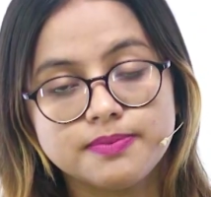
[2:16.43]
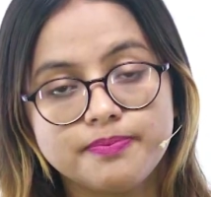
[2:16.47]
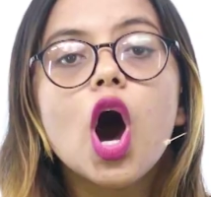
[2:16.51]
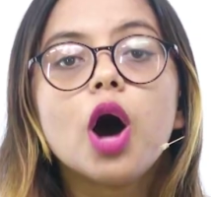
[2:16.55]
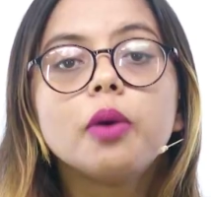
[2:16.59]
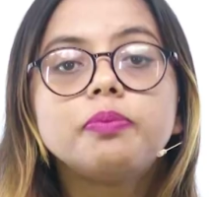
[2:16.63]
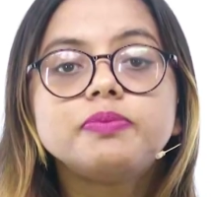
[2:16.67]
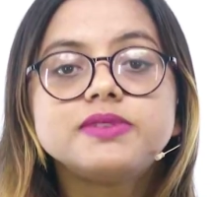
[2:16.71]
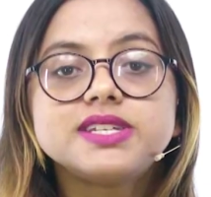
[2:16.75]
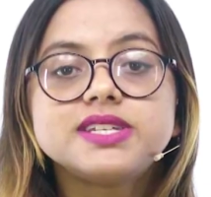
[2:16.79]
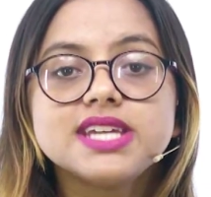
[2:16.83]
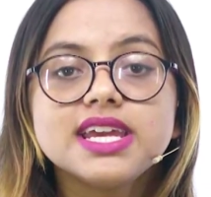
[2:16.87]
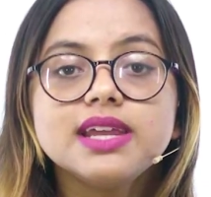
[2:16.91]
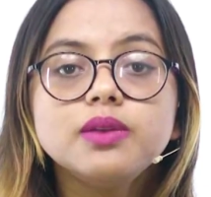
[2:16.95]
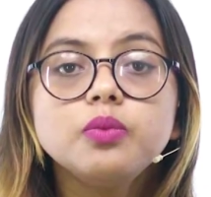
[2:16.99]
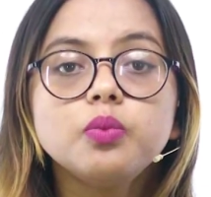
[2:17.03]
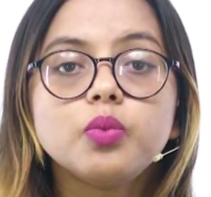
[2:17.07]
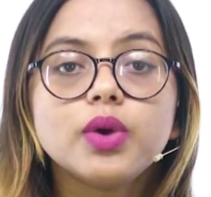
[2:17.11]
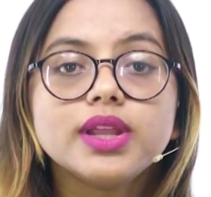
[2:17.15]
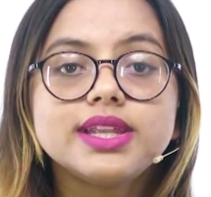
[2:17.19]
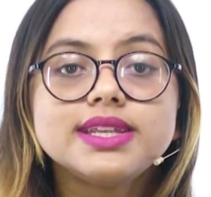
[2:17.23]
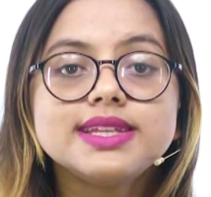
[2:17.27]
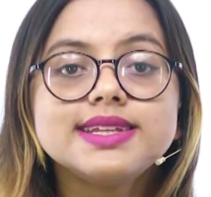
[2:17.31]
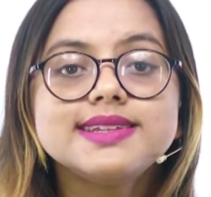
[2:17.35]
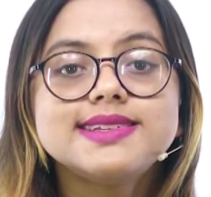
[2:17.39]
Obtain
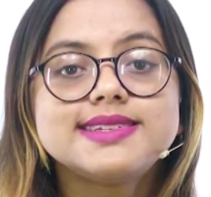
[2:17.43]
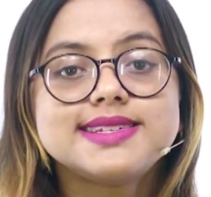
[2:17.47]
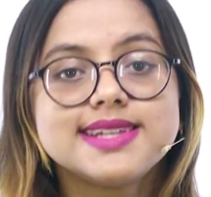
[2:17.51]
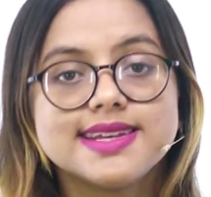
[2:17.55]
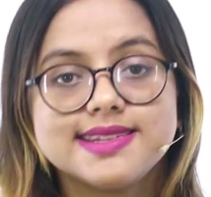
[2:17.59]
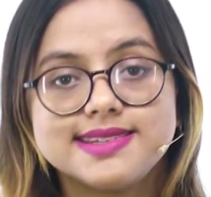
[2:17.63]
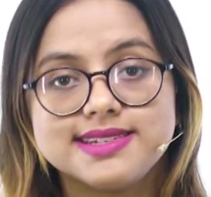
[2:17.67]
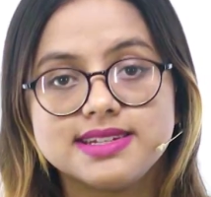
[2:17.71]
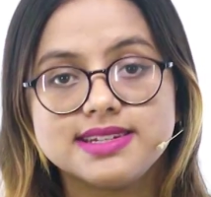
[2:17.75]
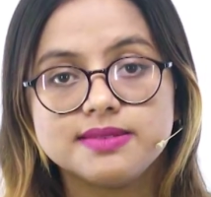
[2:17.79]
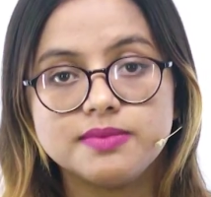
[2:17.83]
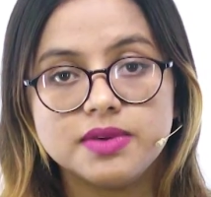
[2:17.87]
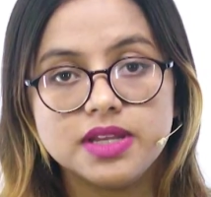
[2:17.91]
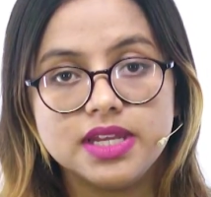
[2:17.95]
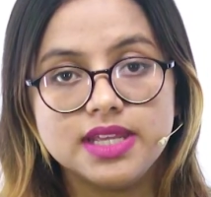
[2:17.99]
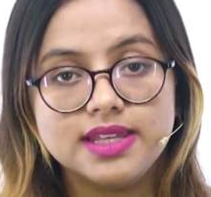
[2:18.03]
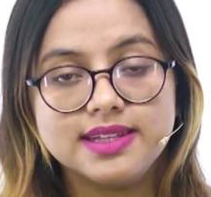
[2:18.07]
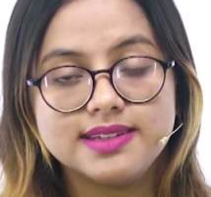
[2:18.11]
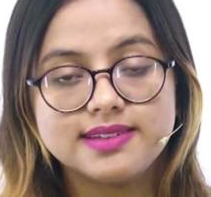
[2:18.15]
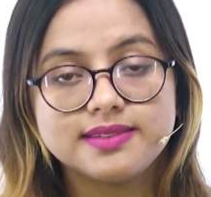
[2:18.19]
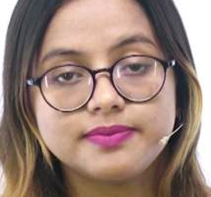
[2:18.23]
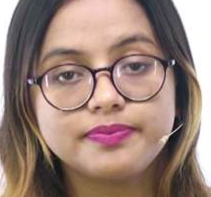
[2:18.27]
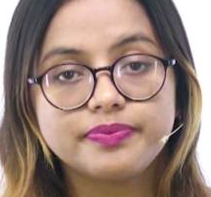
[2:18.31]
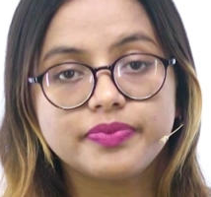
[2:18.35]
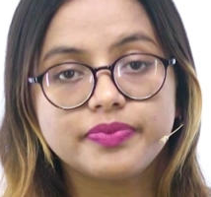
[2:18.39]
witness testimonies.